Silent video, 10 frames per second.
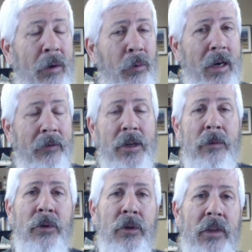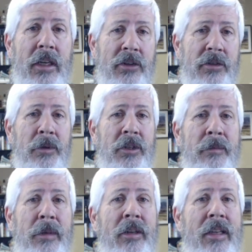And whenever you improve the customer
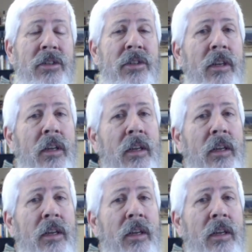experience,